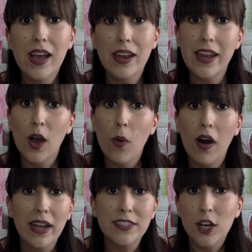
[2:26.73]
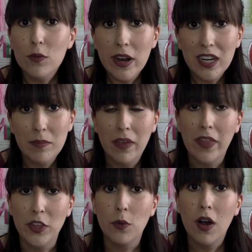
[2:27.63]
Now, while I don't recommend
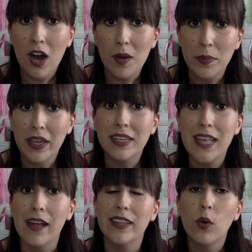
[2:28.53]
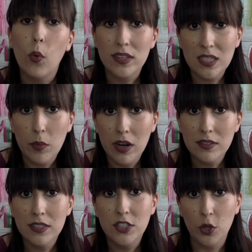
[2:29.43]
that you copy exactly what someone
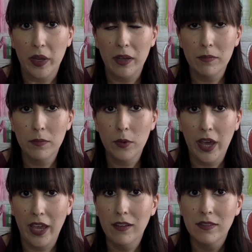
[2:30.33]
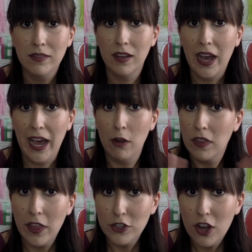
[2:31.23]
else is doing, okay, I don't
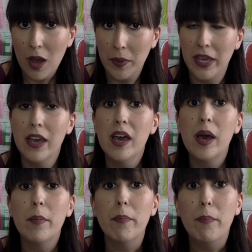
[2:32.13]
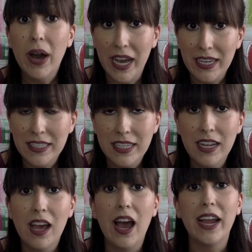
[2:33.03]
think that you should copy, but
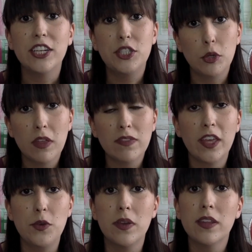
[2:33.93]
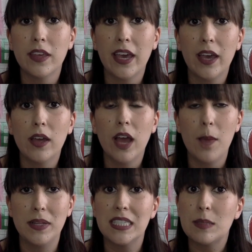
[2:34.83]
I do think that you can get
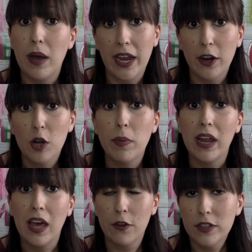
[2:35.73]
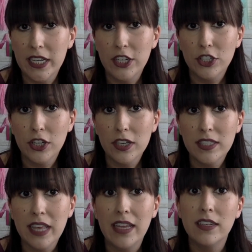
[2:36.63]
inspired by other
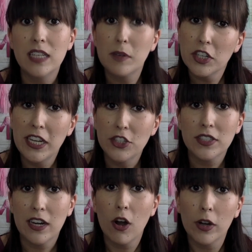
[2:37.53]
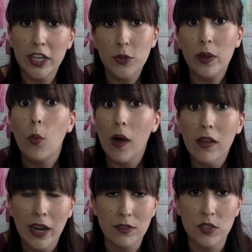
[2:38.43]
teachers, and especially teachers that are already doing well
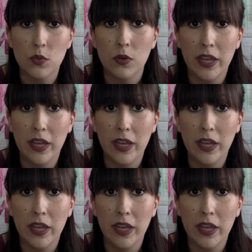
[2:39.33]
in Outschool.